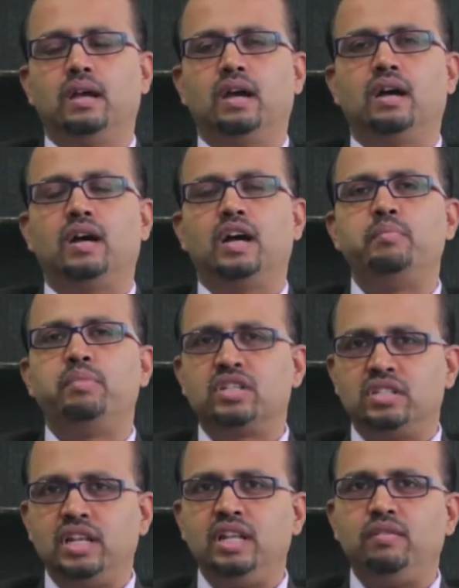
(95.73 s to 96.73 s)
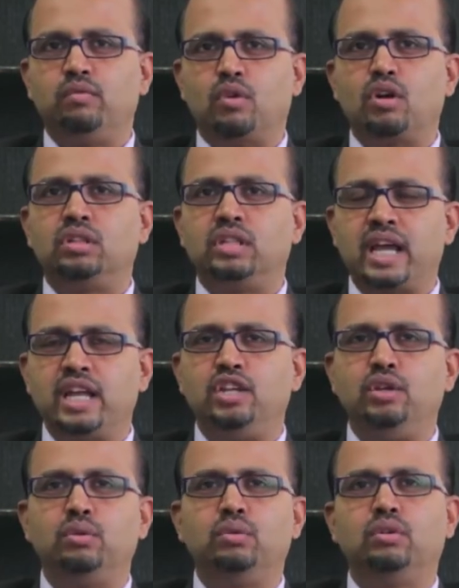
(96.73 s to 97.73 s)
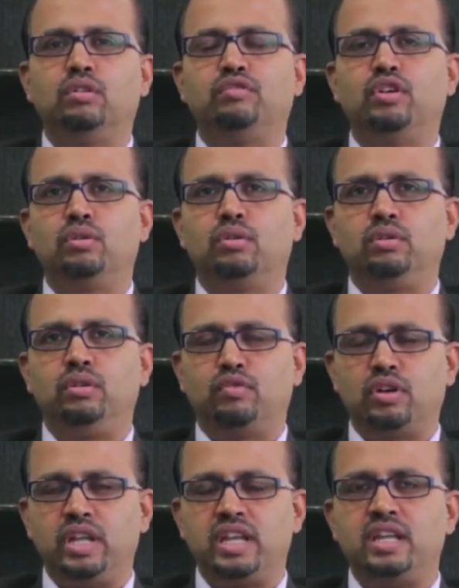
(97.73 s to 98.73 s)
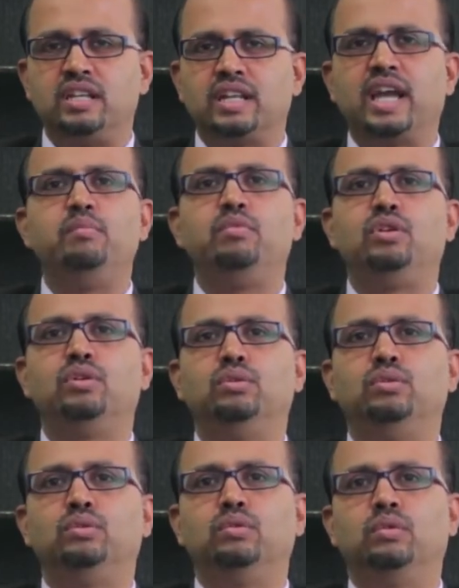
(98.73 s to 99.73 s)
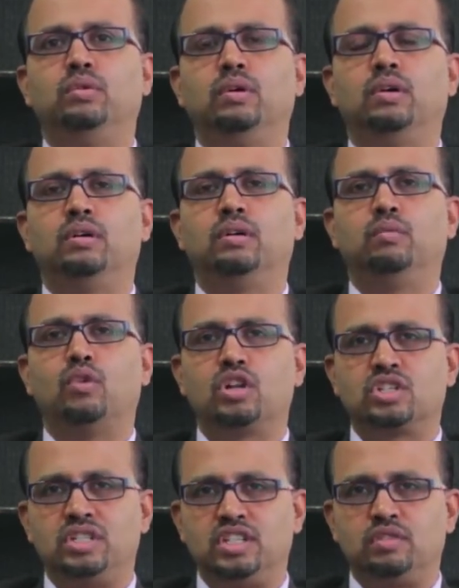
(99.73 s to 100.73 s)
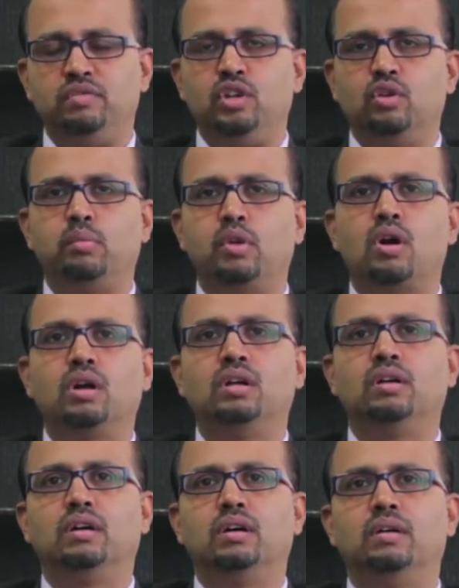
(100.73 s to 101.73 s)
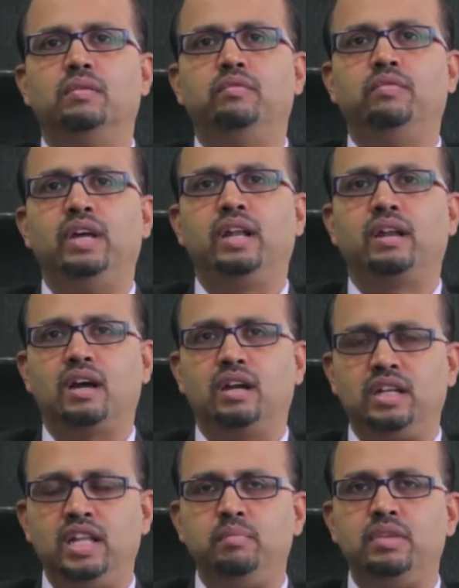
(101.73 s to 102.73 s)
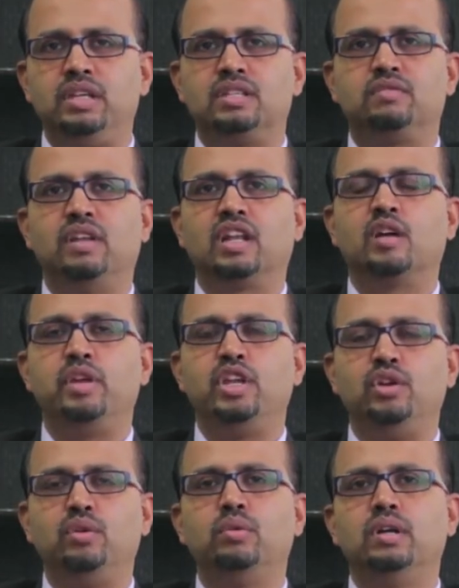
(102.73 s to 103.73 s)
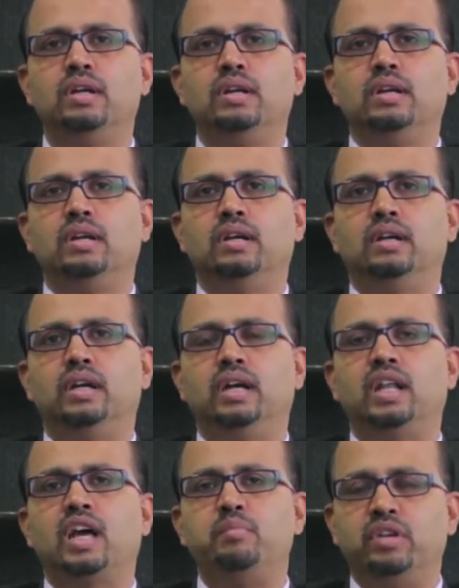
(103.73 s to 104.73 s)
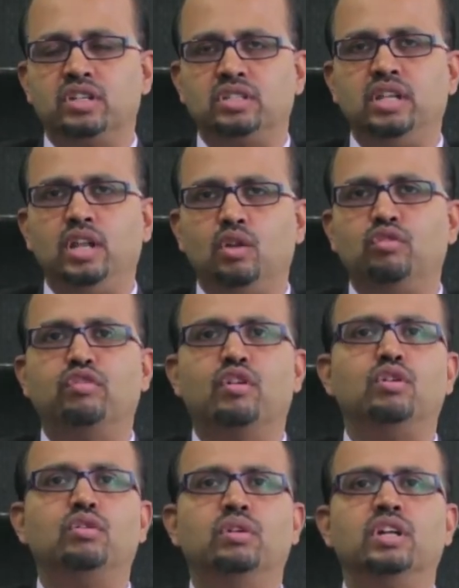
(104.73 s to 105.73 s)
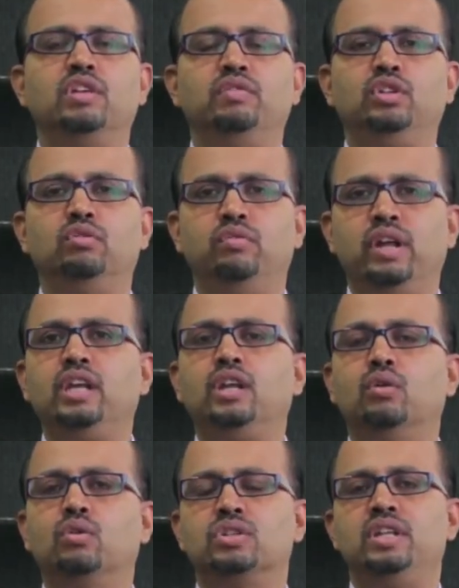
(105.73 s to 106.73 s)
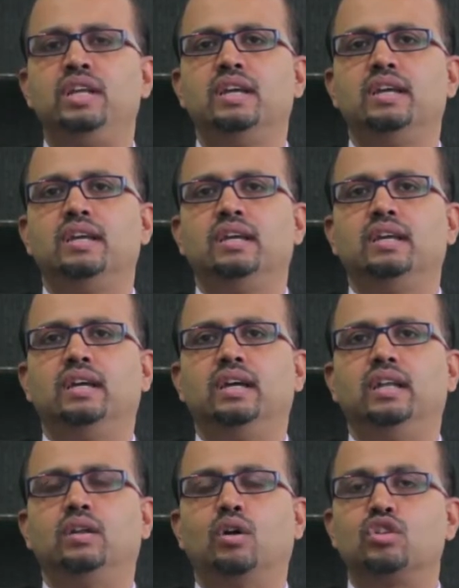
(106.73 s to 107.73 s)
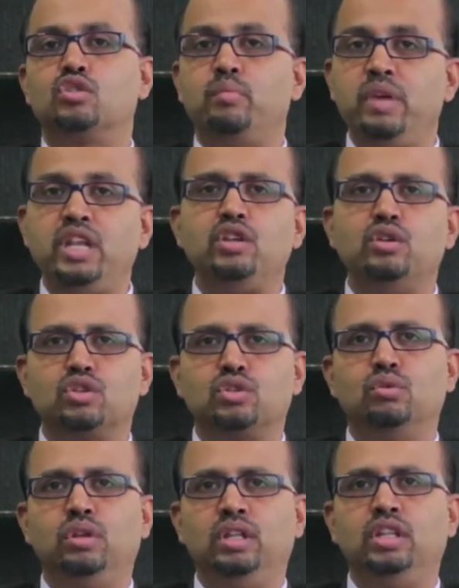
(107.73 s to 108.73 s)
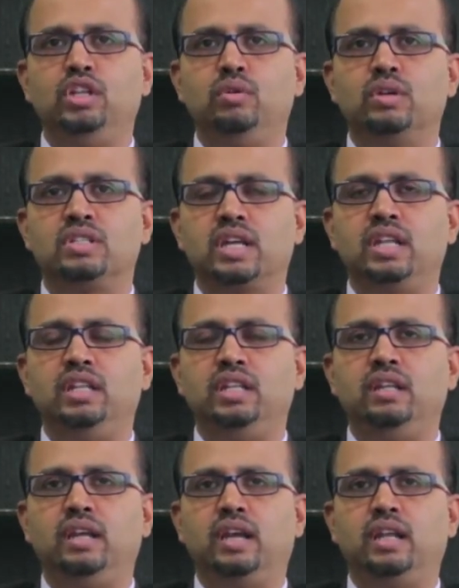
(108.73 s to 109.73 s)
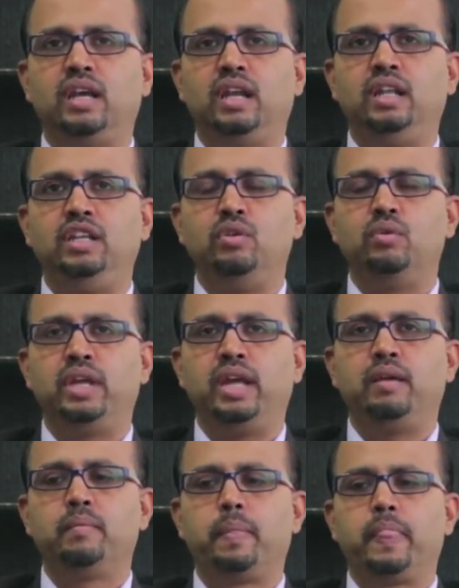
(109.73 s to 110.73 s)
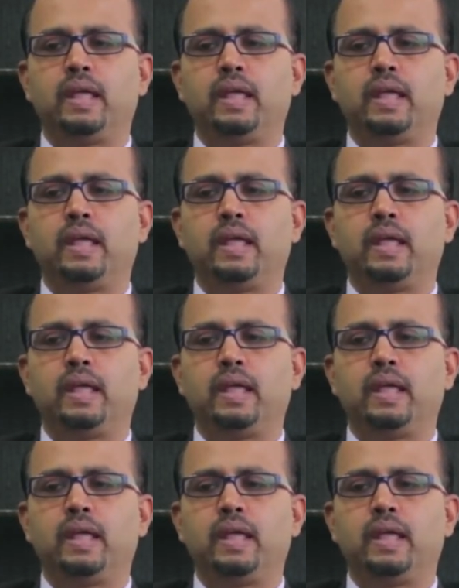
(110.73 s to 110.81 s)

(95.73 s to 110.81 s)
I personally want to thank you for taking time to watch this video blog where our team is welcoming you. And I personally look forward to working with you very closely and also meeting you soon in the US and in UK.